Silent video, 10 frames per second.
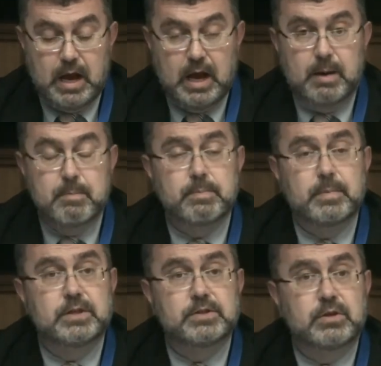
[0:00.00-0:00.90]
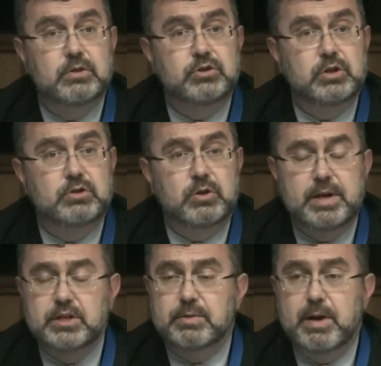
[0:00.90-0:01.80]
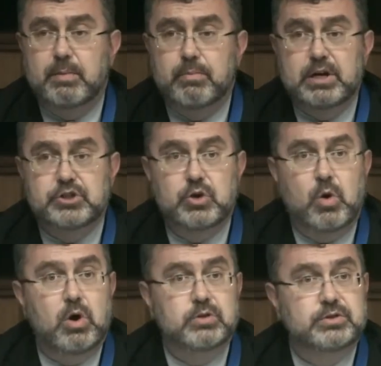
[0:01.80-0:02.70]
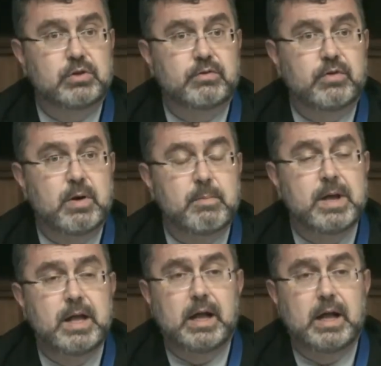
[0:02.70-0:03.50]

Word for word: Um, so tremendous amount of pressure also from